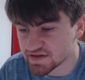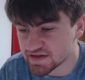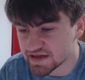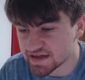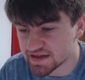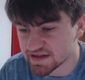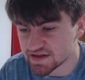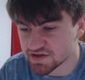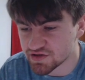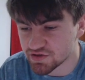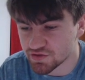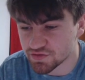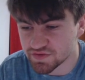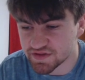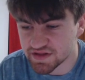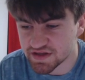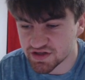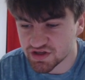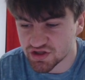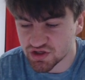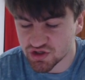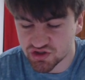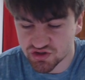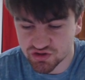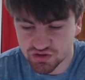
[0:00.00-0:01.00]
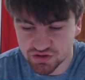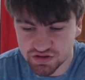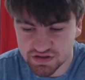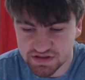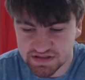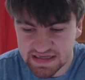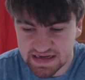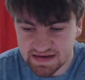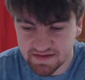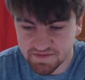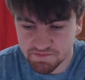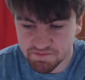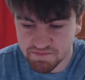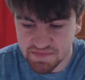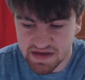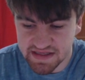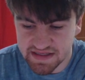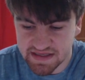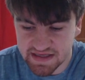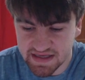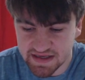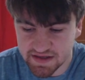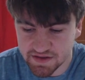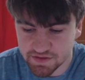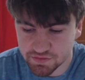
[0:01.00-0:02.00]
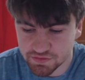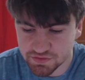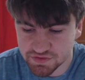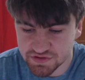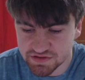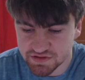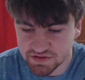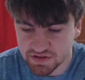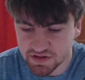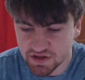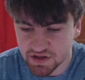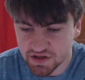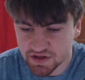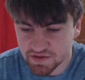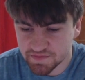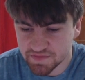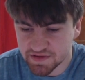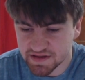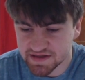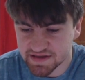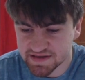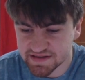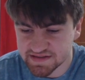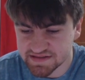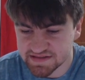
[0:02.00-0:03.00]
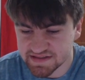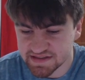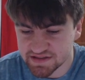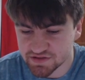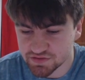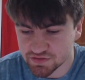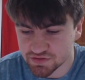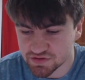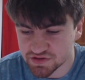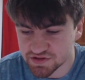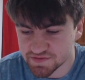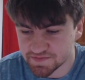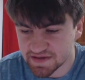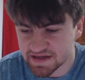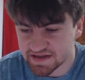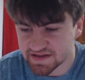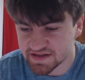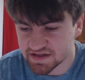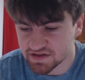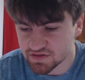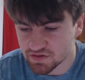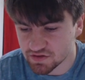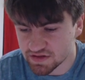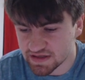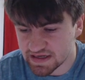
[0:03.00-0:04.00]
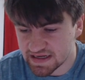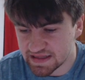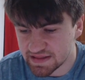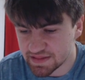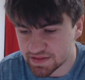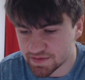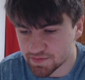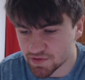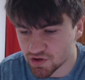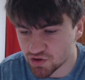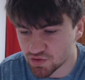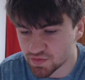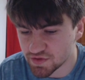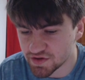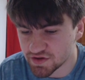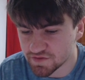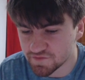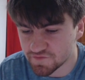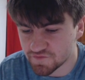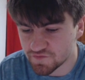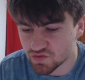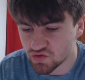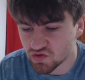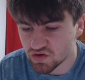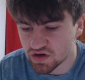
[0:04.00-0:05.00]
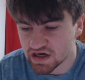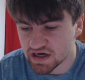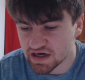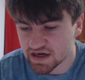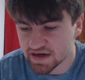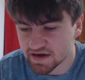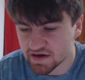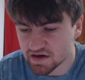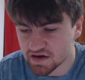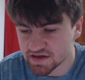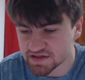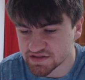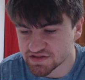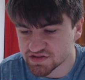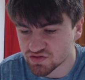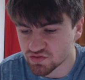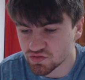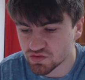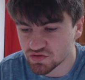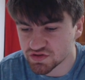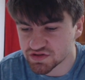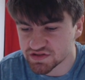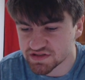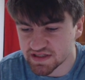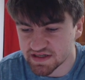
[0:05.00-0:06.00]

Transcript: and I don't think you should have many Eagles players that you're depending on at the moment for high scores.